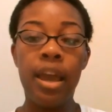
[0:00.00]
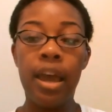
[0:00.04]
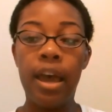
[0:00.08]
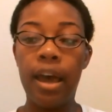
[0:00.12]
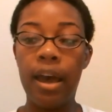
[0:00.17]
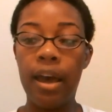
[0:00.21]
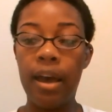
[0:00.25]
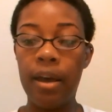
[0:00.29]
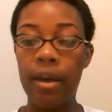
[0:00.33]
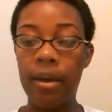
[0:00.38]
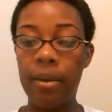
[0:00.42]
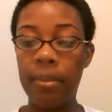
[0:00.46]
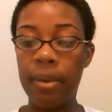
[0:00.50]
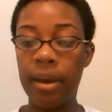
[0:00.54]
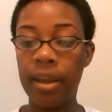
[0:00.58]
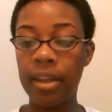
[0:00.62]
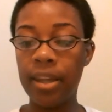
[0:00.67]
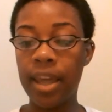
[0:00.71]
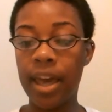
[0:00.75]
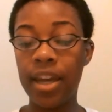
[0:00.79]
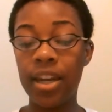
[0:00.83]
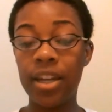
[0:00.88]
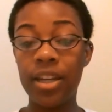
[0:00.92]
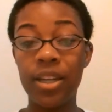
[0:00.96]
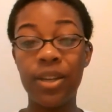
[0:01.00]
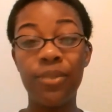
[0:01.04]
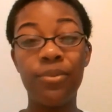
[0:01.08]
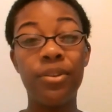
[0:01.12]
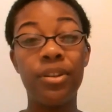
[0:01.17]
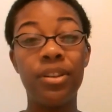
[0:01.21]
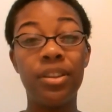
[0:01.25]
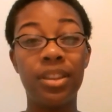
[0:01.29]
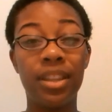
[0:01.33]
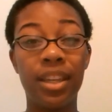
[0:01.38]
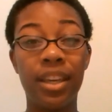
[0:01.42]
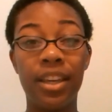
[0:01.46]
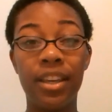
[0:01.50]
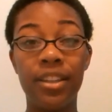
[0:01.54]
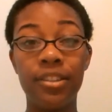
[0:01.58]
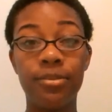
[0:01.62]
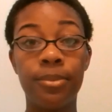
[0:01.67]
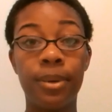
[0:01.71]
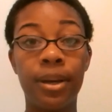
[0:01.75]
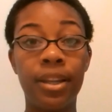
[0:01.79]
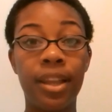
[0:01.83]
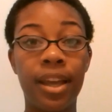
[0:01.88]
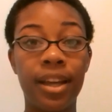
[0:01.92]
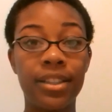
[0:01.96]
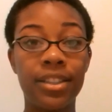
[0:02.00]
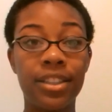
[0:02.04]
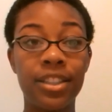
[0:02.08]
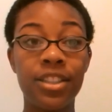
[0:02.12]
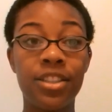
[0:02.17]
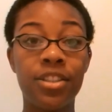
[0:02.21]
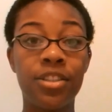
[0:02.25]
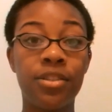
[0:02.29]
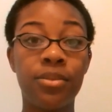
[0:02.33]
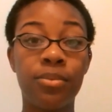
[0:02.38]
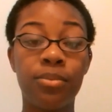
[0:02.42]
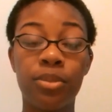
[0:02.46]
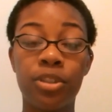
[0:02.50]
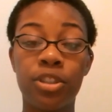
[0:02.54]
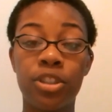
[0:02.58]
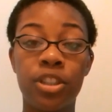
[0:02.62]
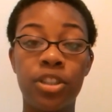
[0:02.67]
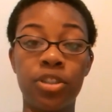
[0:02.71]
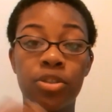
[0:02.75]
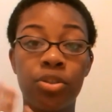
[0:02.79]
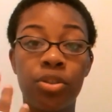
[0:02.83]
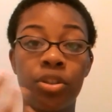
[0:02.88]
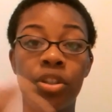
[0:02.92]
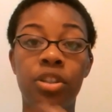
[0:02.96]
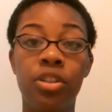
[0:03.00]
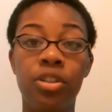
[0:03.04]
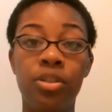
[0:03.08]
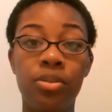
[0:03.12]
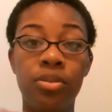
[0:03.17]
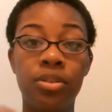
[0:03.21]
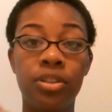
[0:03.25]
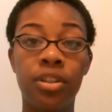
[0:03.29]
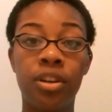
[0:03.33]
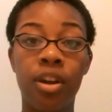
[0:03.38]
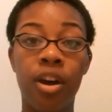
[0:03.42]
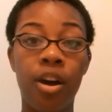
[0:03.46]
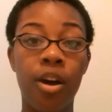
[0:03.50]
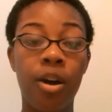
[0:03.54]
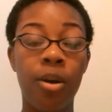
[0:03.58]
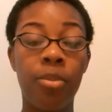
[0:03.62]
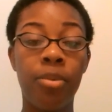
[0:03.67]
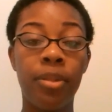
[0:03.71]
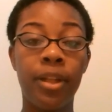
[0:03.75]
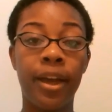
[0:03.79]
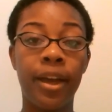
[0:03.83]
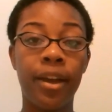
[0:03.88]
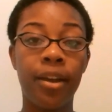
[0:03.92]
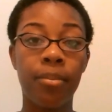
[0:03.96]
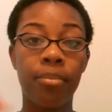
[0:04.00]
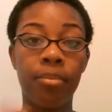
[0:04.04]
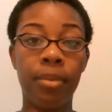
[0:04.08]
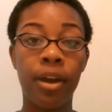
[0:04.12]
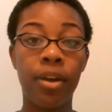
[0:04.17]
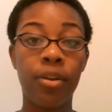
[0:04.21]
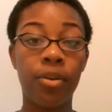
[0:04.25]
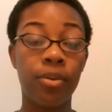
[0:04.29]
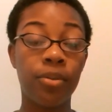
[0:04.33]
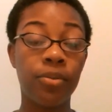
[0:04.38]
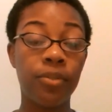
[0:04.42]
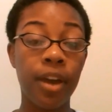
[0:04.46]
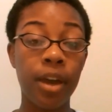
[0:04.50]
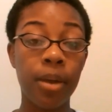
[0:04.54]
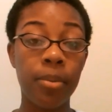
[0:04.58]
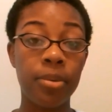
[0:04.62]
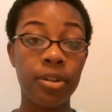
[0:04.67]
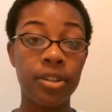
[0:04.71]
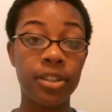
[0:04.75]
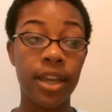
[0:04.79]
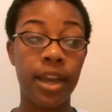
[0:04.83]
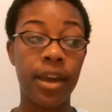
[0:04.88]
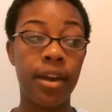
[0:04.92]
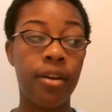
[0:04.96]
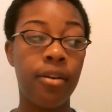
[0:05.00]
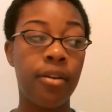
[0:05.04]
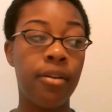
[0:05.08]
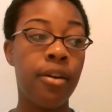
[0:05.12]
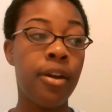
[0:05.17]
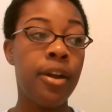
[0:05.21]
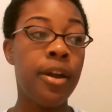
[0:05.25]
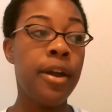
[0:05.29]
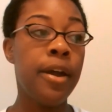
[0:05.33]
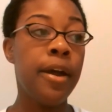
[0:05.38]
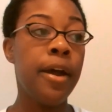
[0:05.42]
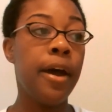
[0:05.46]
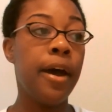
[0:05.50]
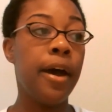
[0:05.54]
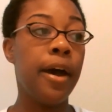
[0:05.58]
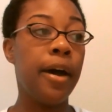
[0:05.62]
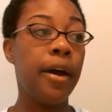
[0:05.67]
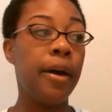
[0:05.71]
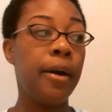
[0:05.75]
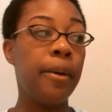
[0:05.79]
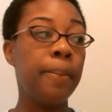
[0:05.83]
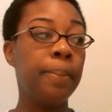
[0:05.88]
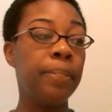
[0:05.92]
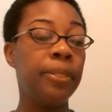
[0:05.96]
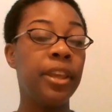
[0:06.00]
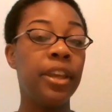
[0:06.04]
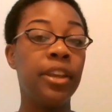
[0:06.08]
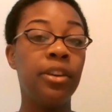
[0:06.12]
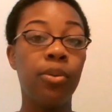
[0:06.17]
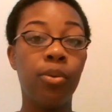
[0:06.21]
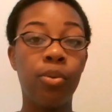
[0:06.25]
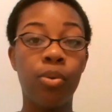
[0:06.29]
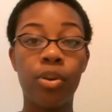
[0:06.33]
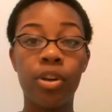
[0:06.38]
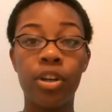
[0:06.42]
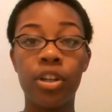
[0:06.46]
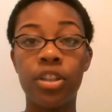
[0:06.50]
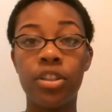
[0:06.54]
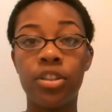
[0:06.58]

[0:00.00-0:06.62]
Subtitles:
A lot of different things. My loctician was just going to use an all black microfiber towel in order